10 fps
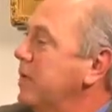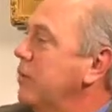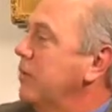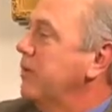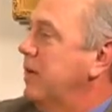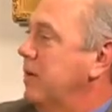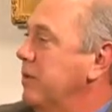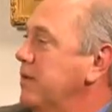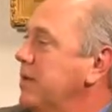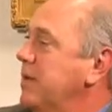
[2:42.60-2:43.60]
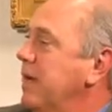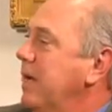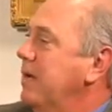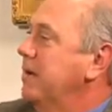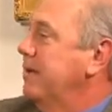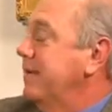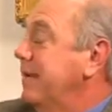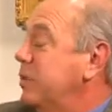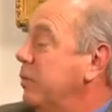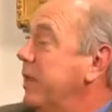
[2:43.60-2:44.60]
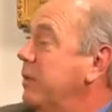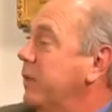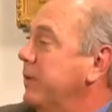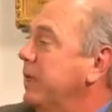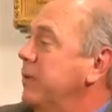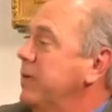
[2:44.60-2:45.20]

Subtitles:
they were followed, and explain what that